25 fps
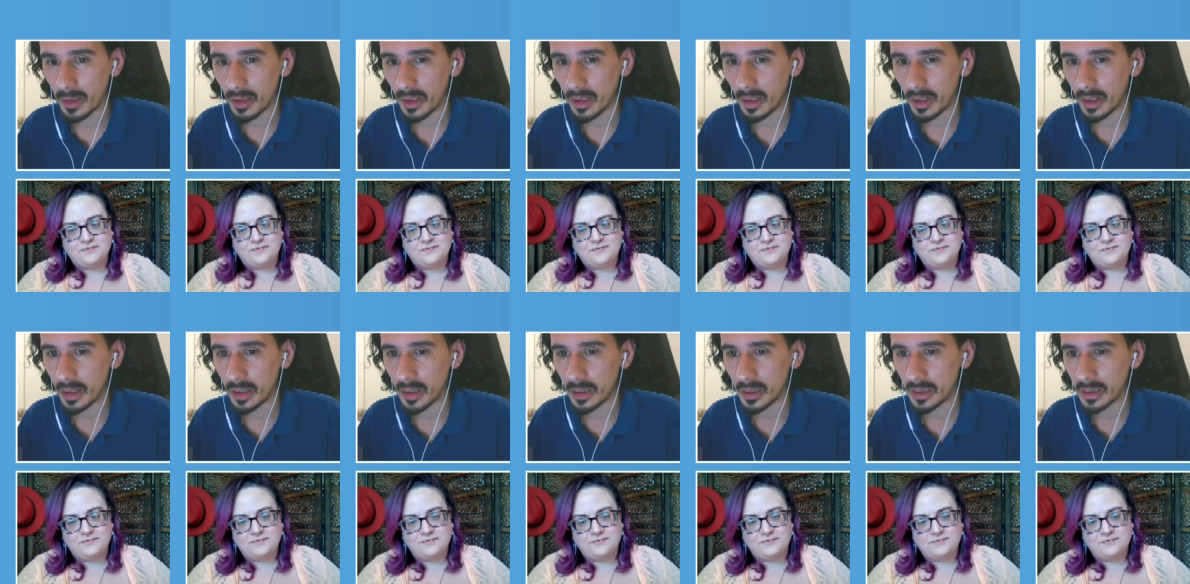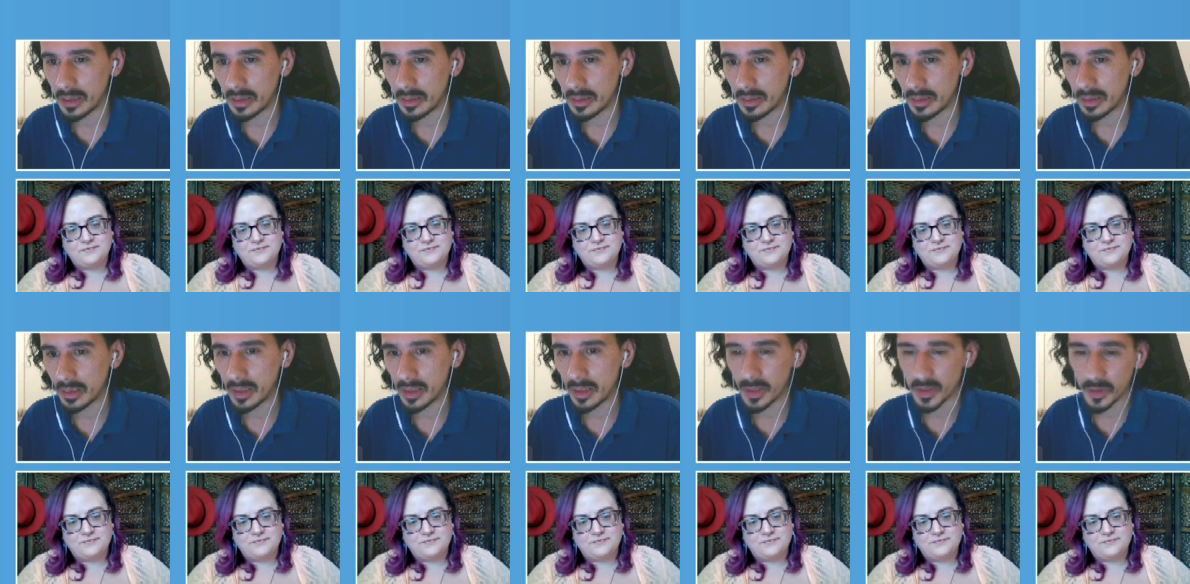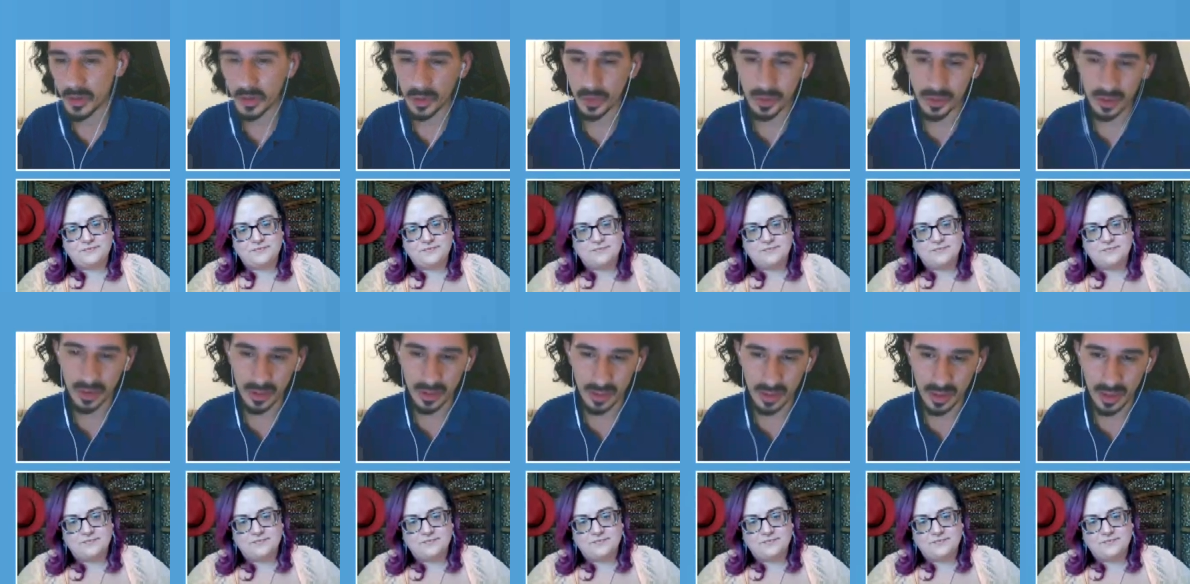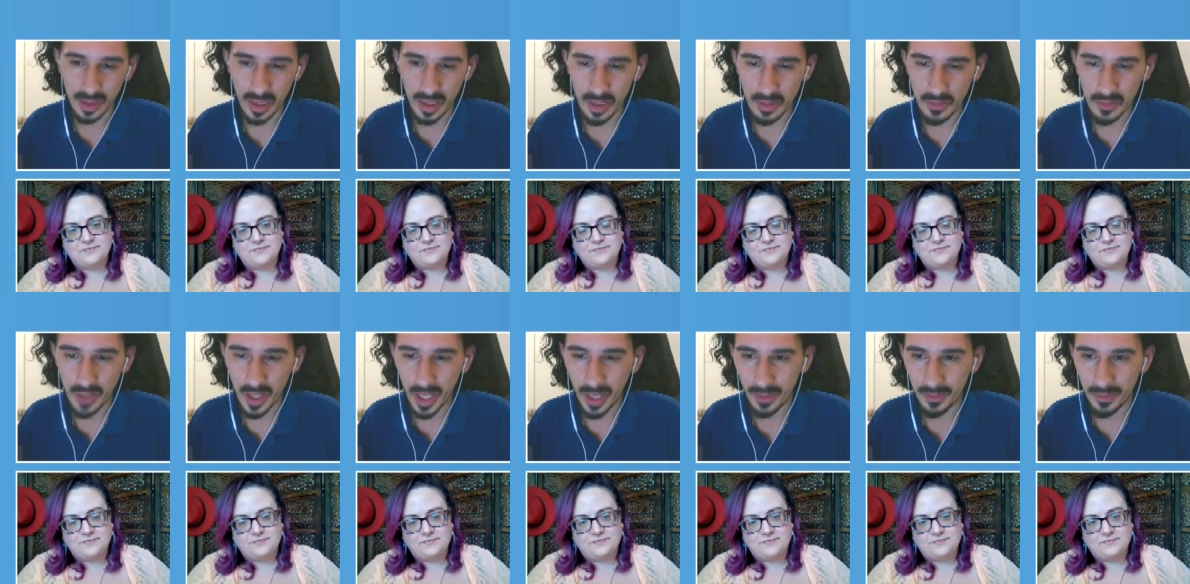Speaker 1: uh, there are certain things
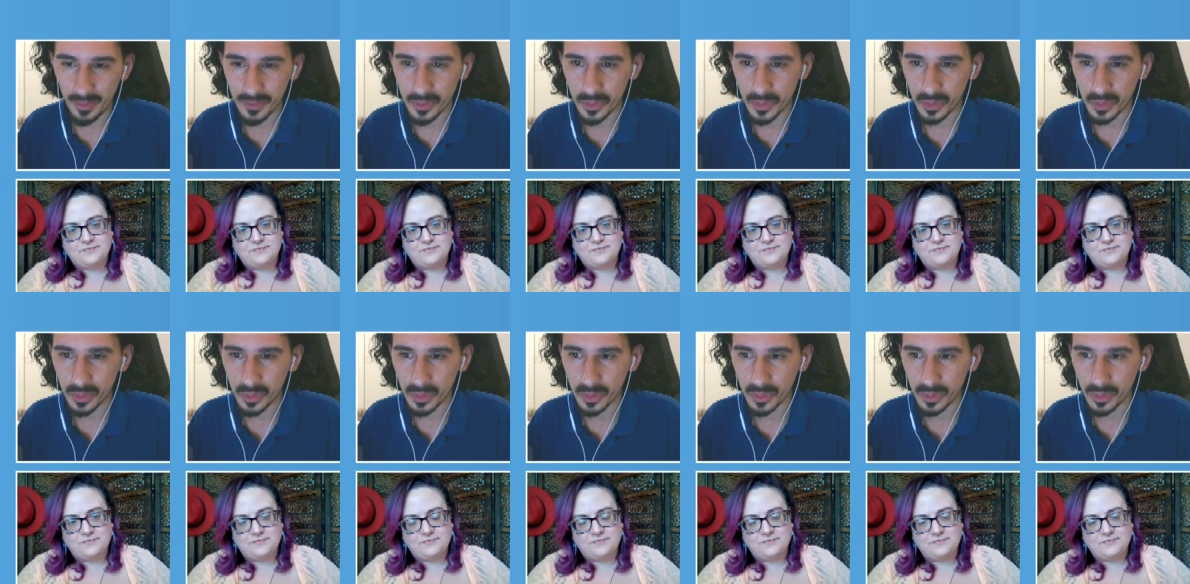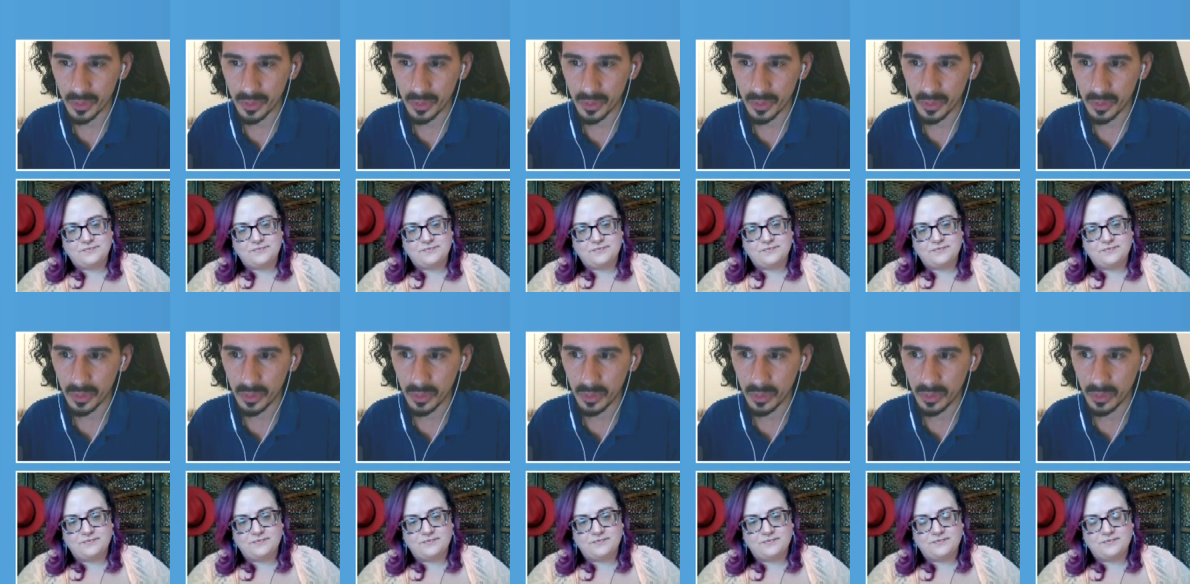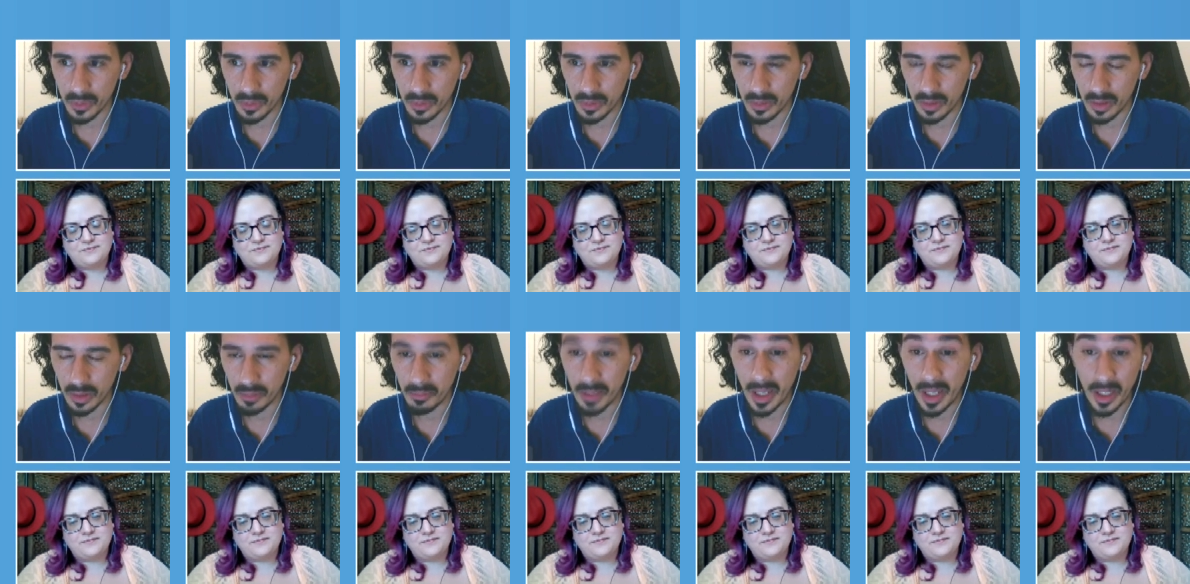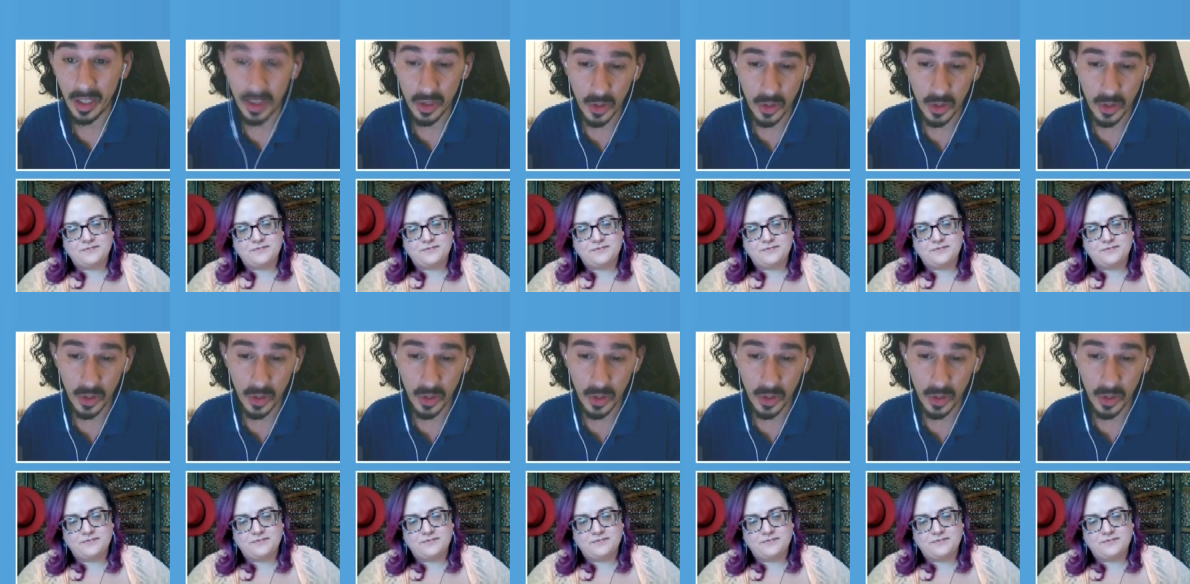we have to make